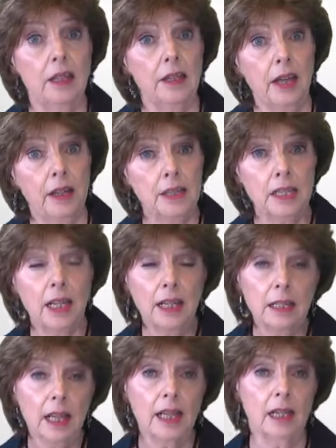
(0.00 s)
Now
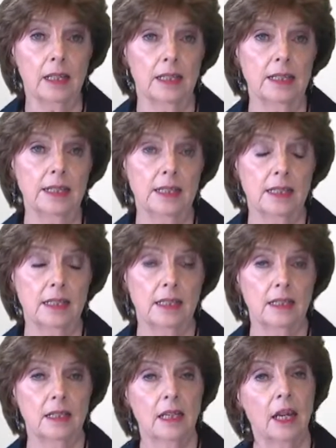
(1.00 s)
take that list
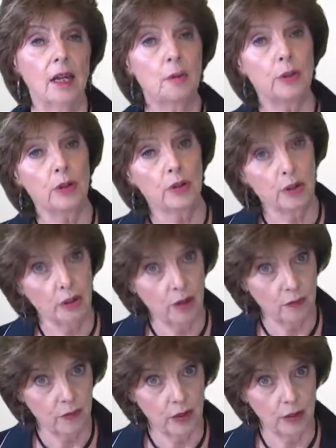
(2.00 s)
and put it in an
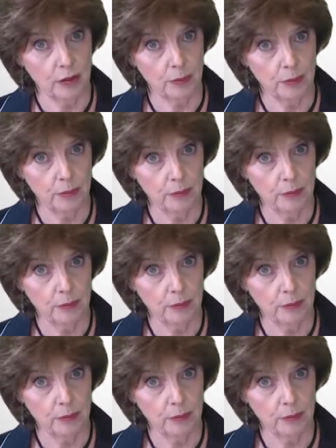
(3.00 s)
envelope.